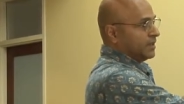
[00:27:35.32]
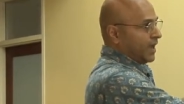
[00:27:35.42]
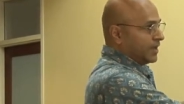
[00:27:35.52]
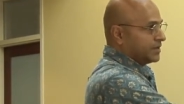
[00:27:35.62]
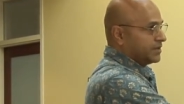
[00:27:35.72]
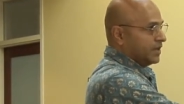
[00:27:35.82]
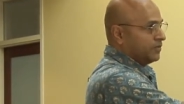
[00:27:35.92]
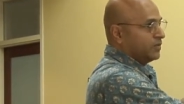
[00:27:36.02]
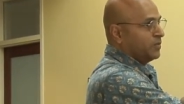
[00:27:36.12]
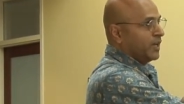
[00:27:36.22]
as they
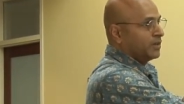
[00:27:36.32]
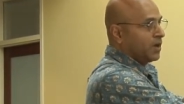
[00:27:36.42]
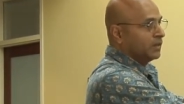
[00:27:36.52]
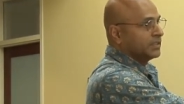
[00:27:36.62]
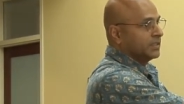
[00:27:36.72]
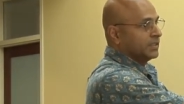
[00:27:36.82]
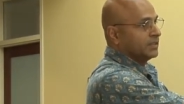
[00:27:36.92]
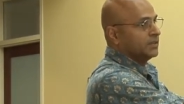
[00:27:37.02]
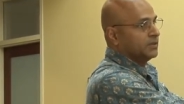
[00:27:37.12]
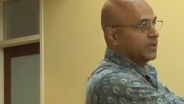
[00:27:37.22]
have remained constant
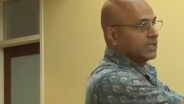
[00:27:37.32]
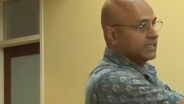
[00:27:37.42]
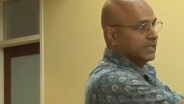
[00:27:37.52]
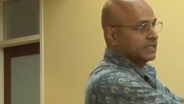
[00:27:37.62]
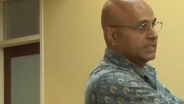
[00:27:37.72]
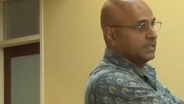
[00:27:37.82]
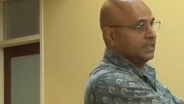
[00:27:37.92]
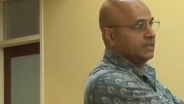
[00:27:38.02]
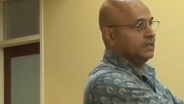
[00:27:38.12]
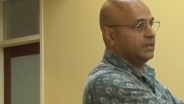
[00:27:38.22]
in the US since
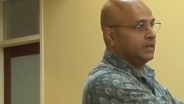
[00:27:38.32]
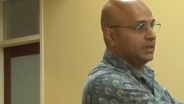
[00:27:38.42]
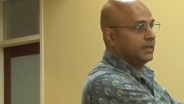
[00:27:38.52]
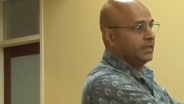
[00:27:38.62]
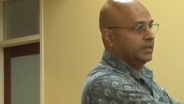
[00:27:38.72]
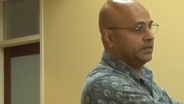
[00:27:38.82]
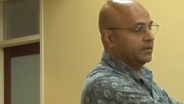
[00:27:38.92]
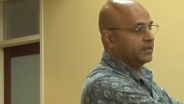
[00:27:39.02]
the early,